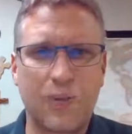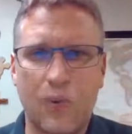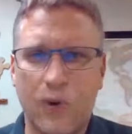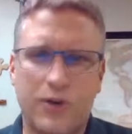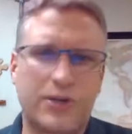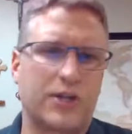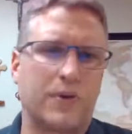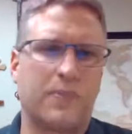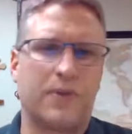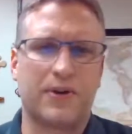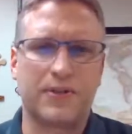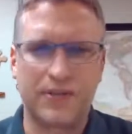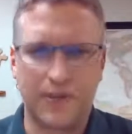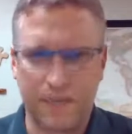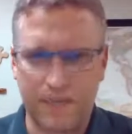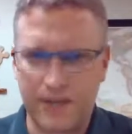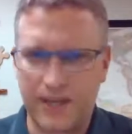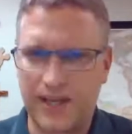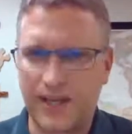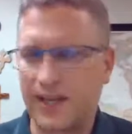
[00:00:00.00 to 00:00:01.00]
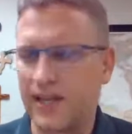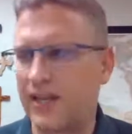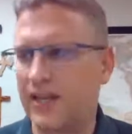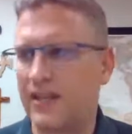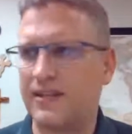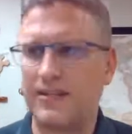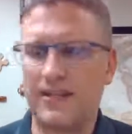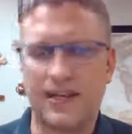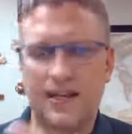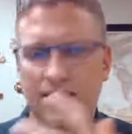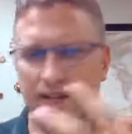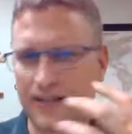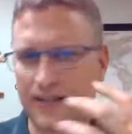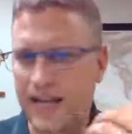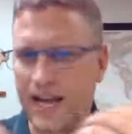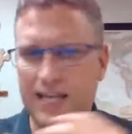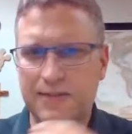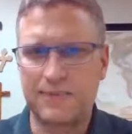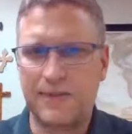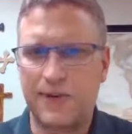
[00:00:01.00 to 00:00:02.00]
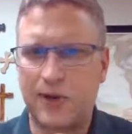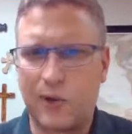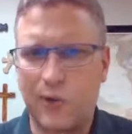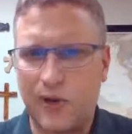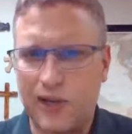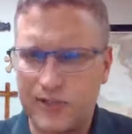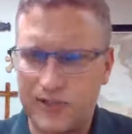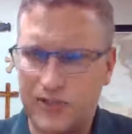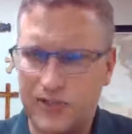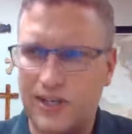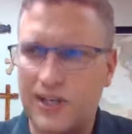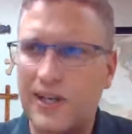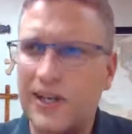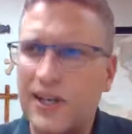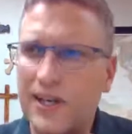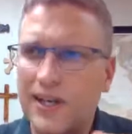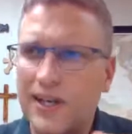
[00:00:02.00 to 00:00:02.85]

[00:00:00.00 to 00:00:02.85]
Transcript: worship or something and ask me your question.